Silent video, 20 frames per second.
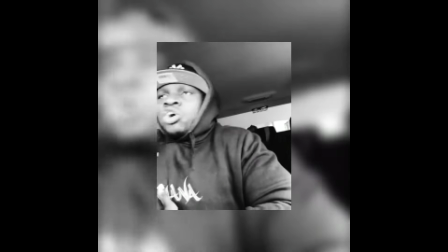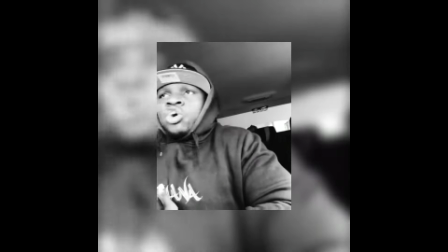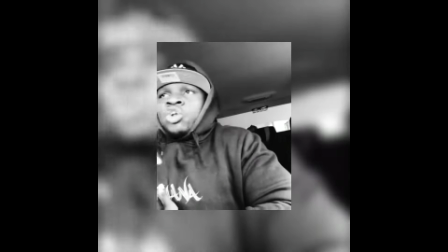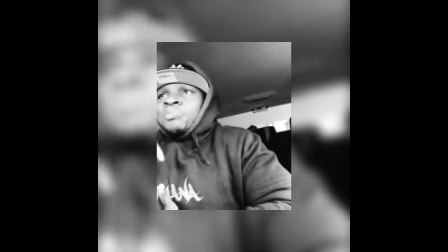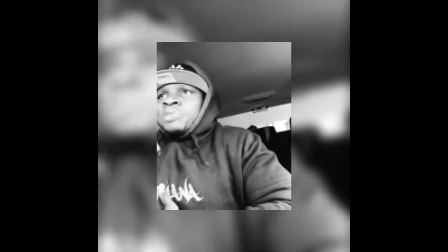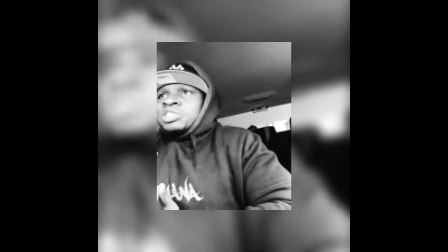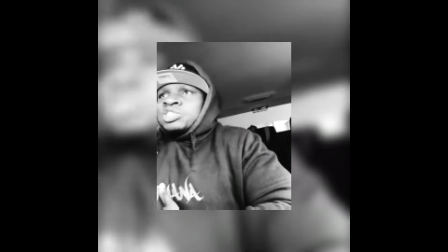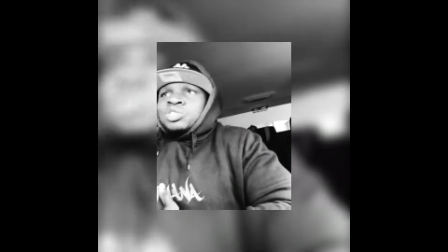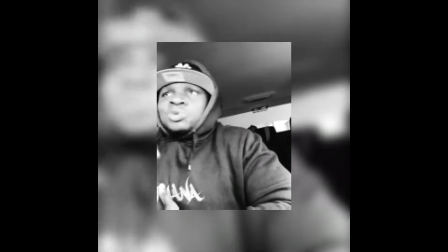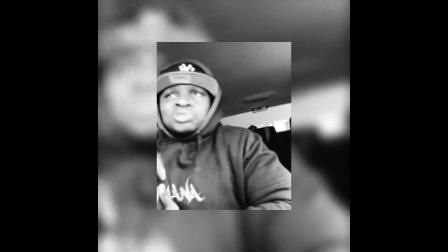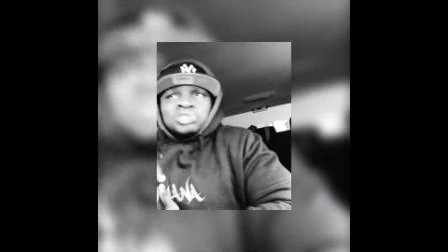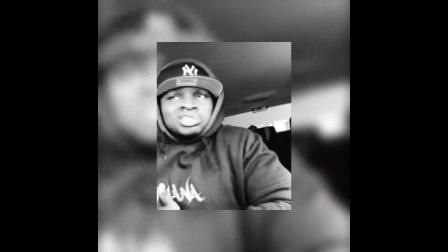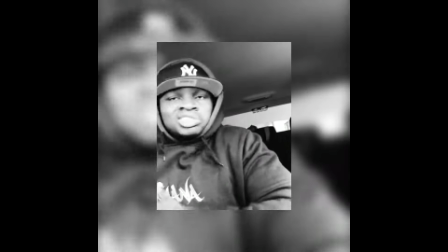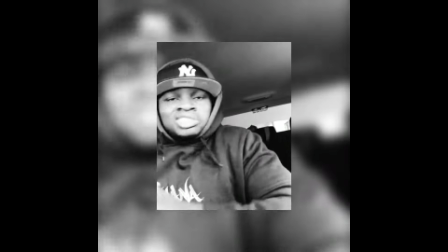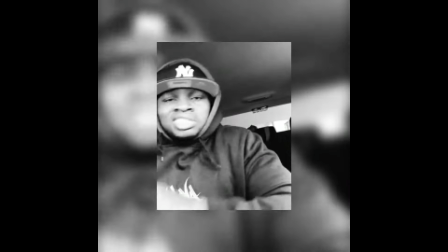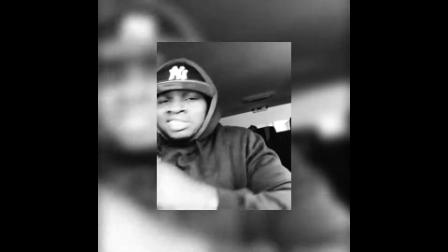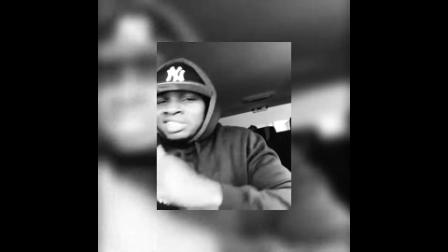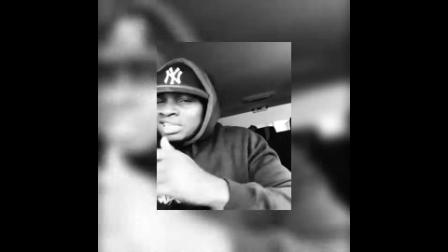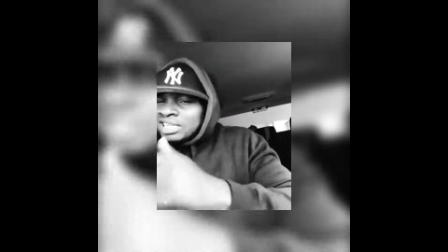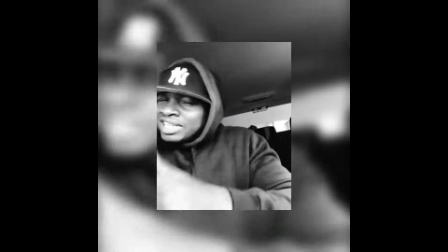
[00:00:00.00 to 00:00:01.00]
All my
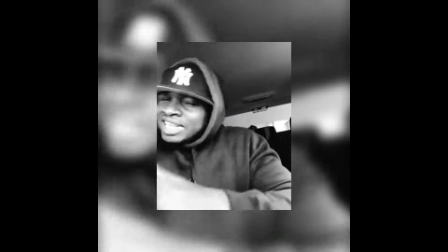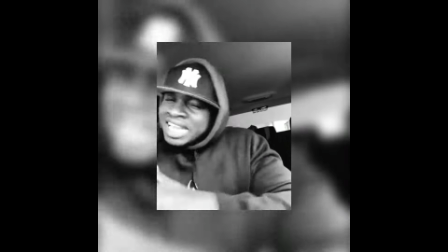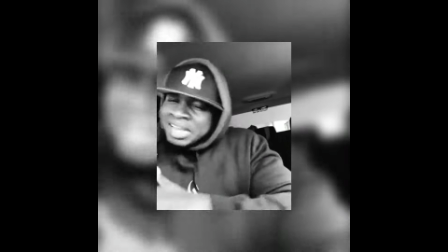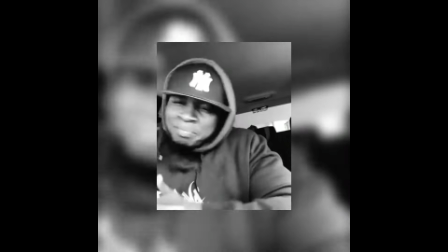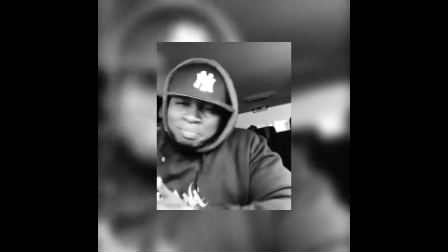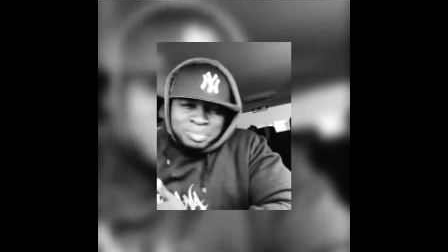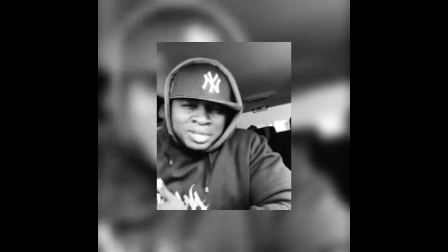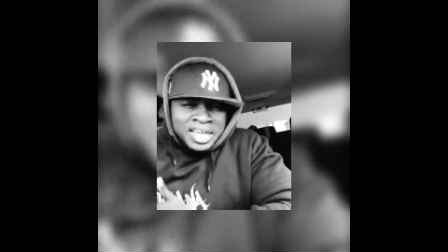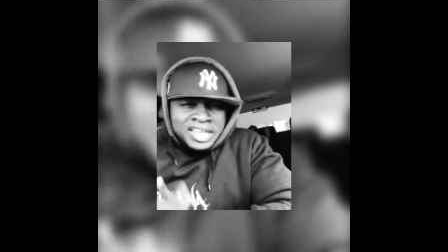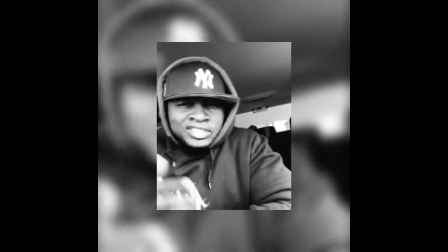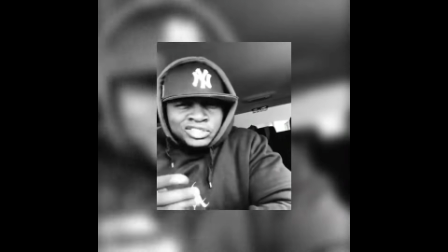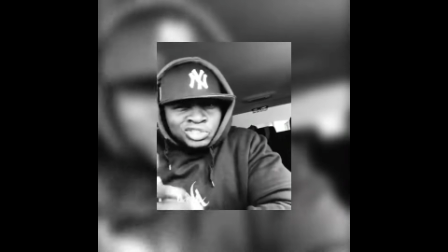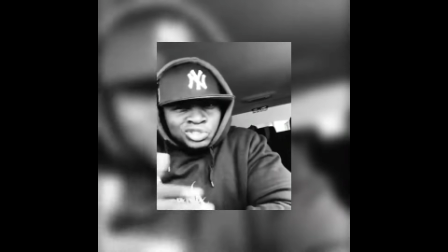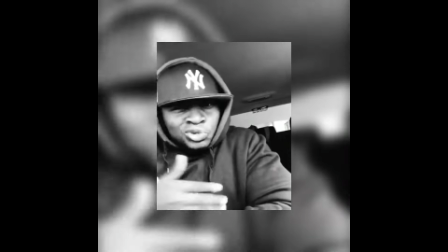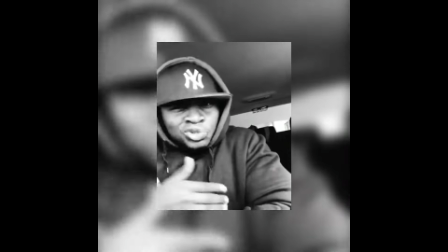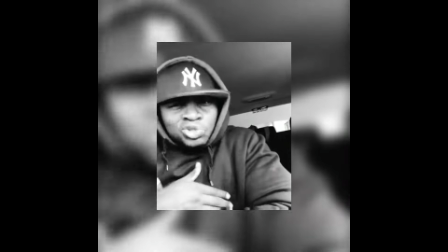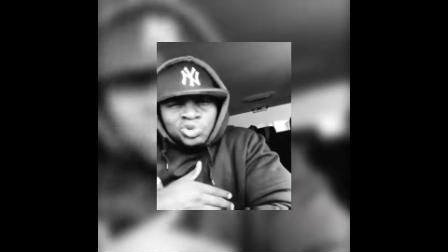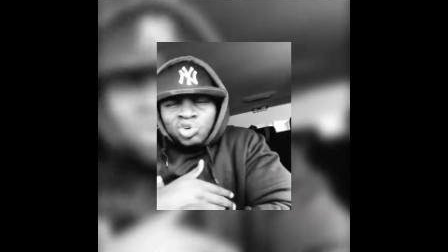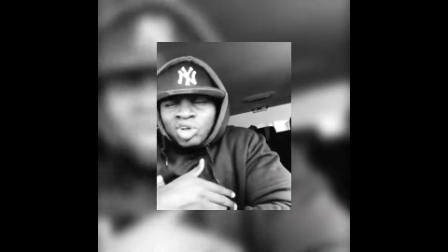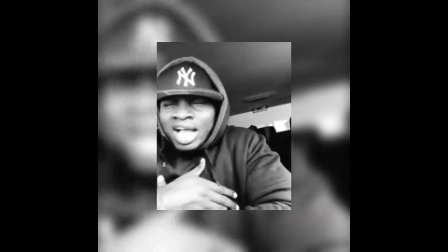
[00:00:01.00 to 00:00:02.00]
soldiers in the damn place,
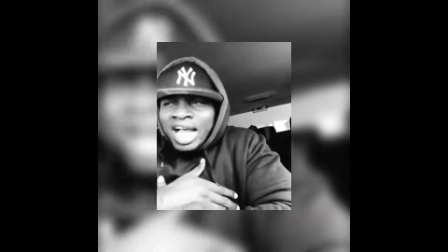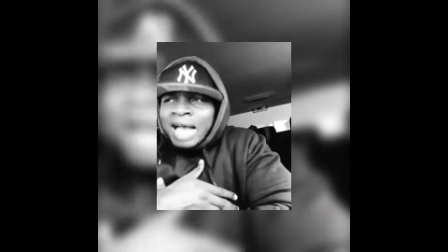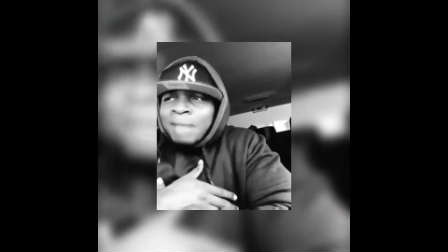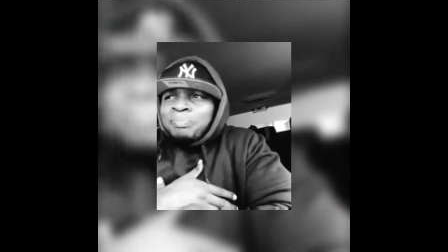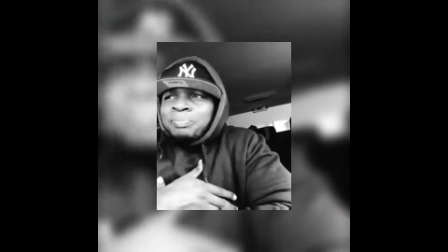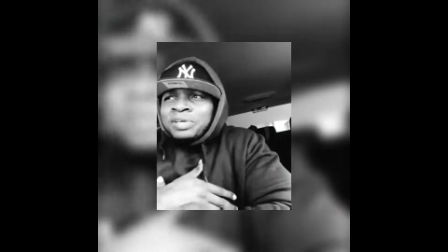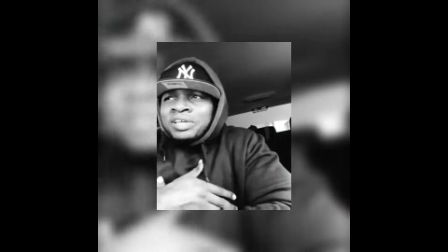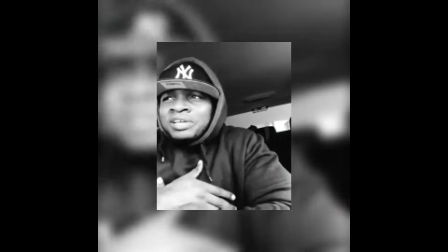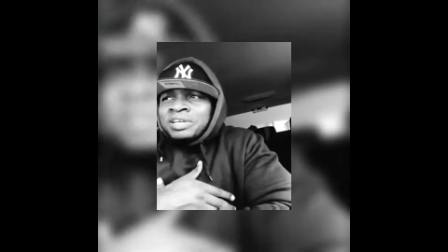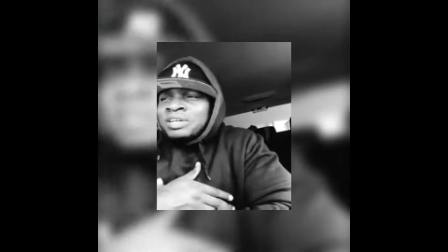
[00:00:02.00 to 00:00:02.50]
do you copy?